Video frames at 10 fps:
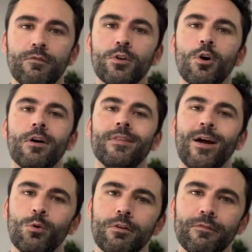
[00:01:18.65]
If you've got a
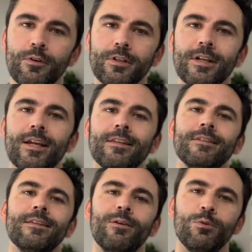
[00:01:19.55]
narrower foot, you're getting
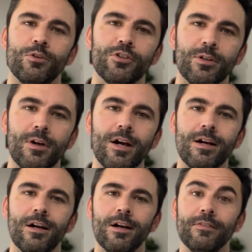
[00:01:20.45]
a narrower shoe.
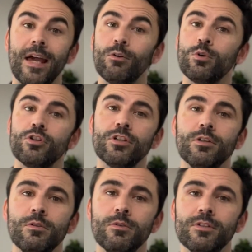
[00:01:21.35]
Narrower
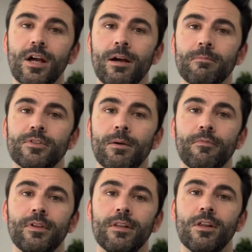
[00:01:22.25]
shoes,
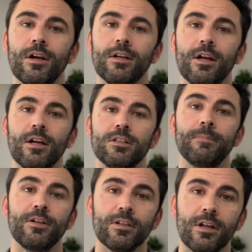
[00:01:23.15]
something like
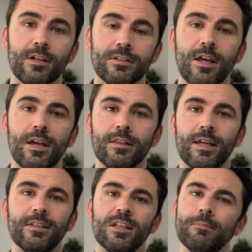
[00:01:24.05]
Specialized,
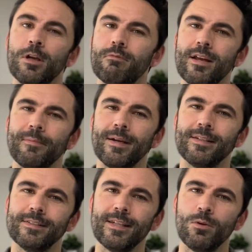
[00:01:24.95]
they tend to be around about a
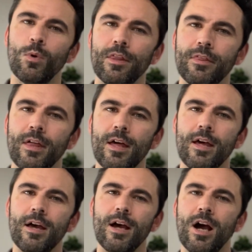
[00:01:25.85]
C width.
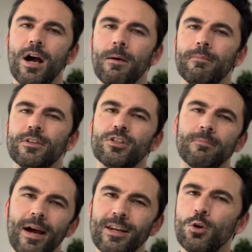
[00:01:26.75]
The
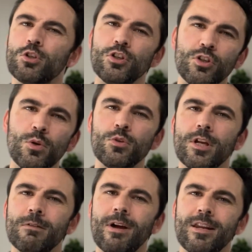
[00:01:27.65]
Shimanos are
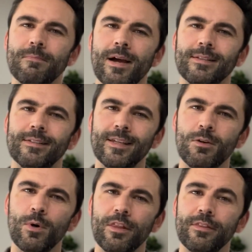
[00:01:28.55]
usually around about the D
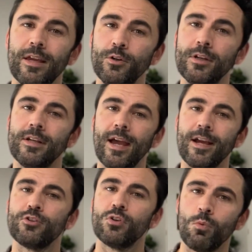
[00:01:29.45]
width. Now you can get
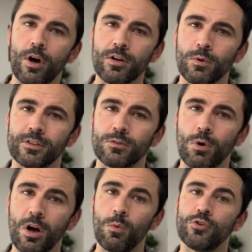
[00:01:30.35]
extra wide ones as
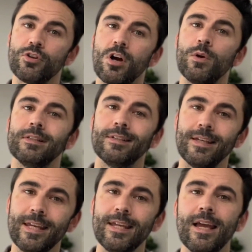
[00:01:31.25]
well, which will go into the
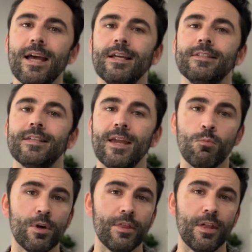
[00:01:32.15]
E.
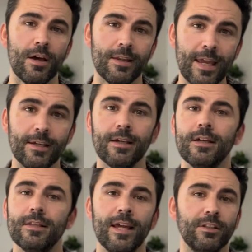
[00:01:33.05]
Same with Lake.
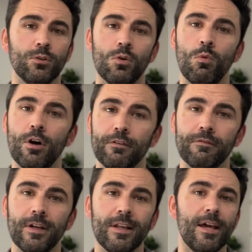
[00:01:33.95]
Lake do a wide
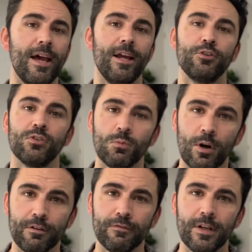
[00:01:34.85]
fit, extra
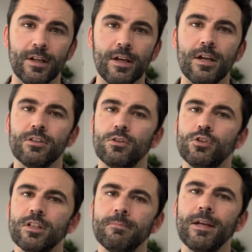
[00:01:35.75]
wide fit. So
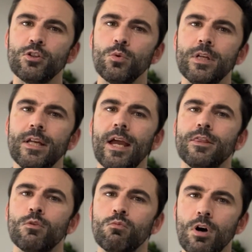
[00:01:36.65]
just make sure you're getting
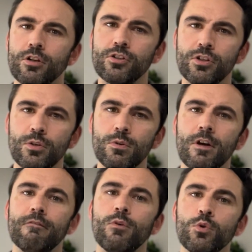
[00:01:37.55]
the right
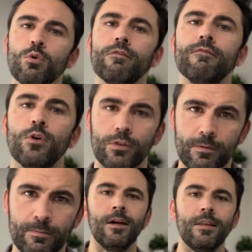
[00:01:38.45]
shoe for your foot.
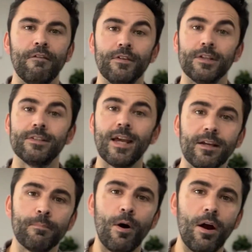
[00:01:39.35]
Now for the
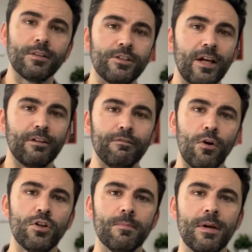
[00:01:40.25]
second part, to check the
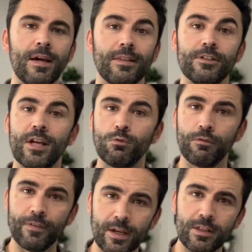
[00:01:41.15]
volume and the general
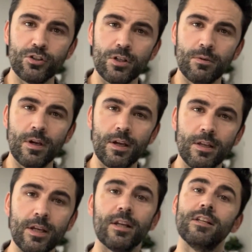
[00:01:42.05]
fit of the shoe,
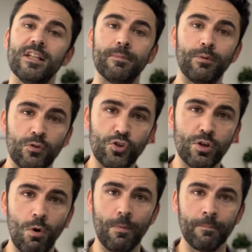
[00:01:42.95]
you're going to need to put the
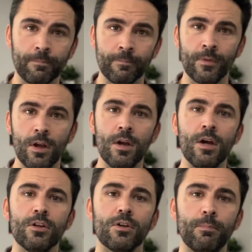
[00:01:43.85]
shoe on.
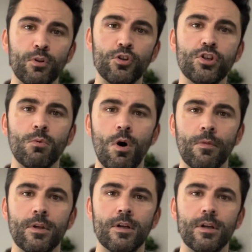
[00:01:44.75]
So put the shoe
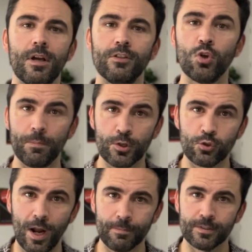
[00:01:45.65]
on and do up the
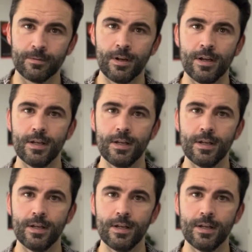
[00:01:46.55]
straps.